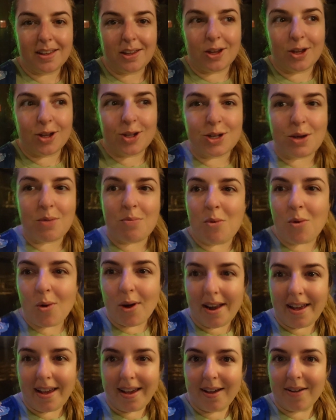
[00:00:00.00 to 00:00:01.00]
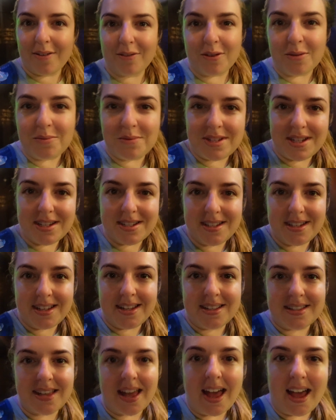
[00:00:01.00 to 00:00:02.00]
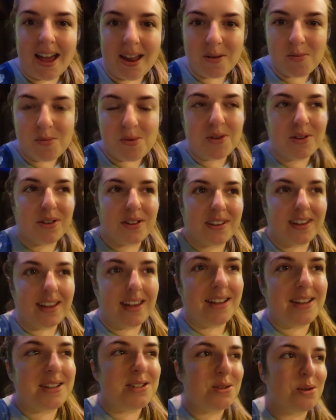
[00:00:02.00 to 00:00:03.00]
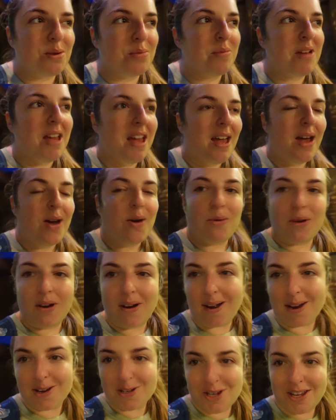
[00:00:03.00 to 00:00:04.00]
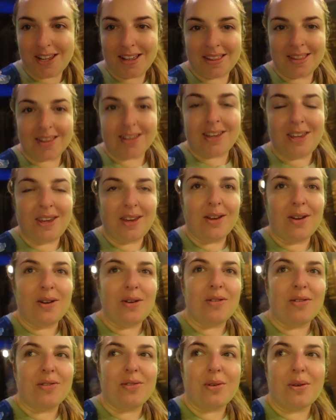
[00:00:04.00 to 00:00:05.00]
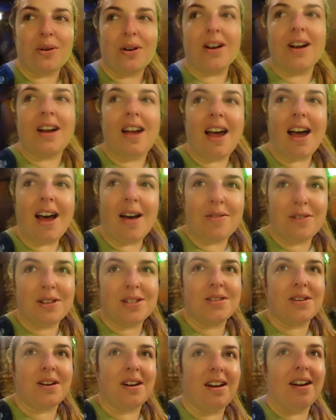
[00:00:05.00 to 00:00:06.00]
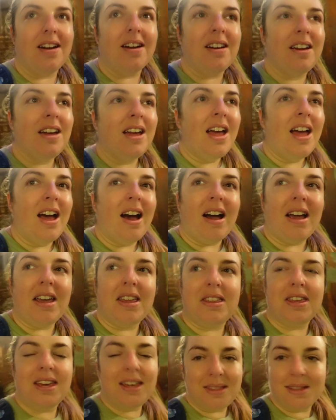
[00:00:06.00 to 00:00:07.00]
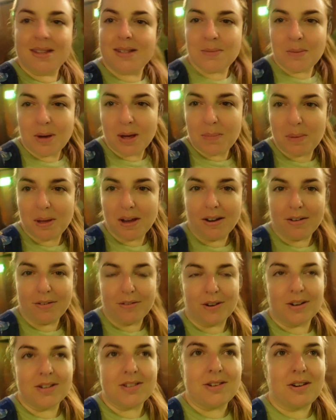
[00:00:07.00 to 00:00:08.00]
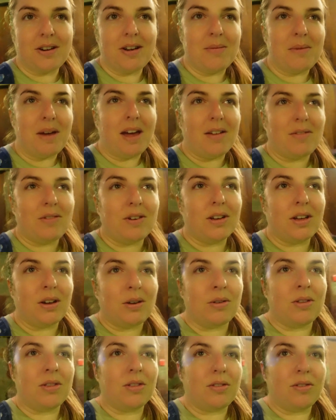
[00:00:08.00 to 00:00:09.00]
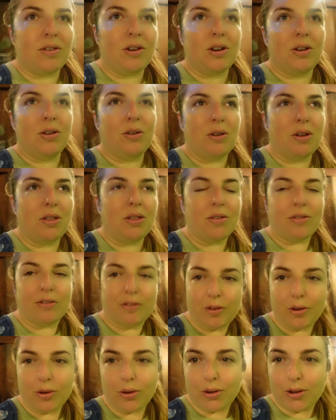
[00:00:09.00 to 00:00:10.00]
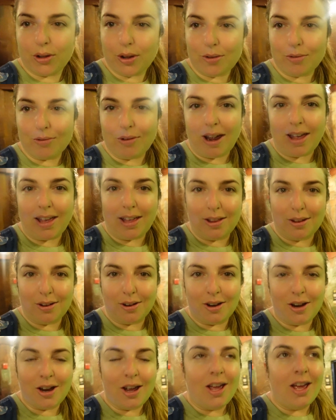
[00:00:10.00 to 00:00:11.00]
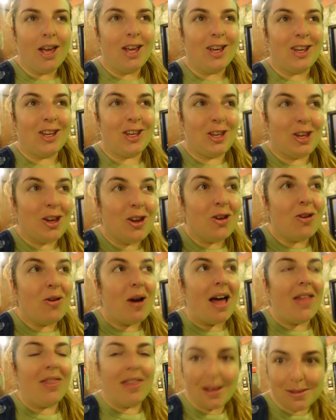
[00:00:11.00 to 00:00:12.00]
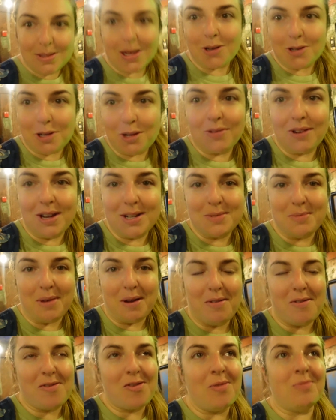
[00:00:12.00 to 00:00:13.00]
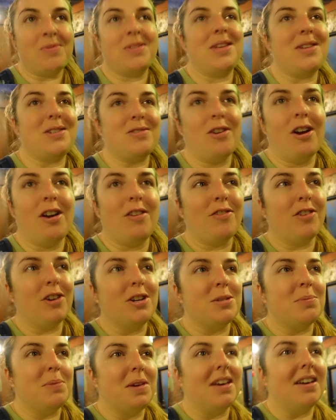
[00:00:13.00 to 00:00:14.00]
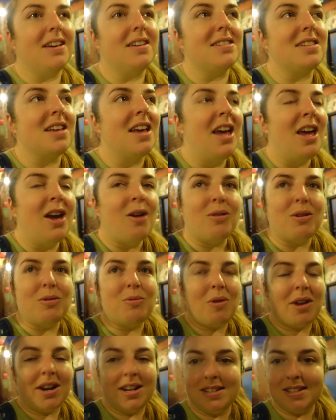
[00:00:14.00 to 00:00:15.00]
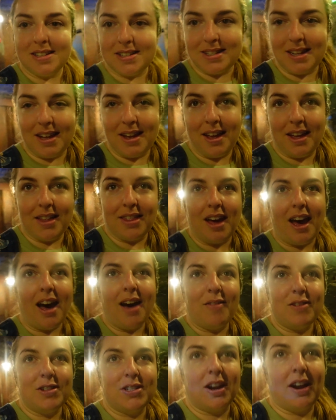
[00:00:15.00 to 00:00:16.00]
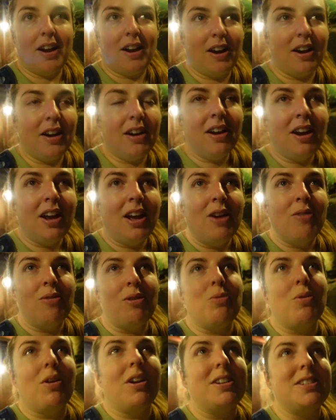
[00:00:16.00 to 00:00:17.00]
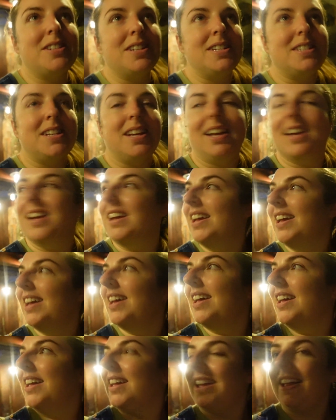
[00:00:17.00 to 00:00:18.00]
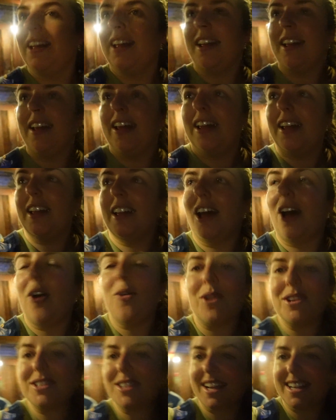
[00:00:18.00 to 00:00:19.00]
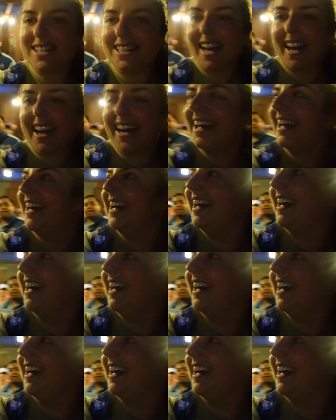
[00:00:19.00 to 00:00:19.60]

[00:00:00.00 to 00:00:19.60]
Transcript: Good morning from Disney's Animal Kingdom. We're actually in the queue for Avatar. I think this might be our first time ever going through the full regular queue, and that's actually the reason why we've come to this ride first because we wanted to see the Avatar. We wanted to see. Oh, what did I say?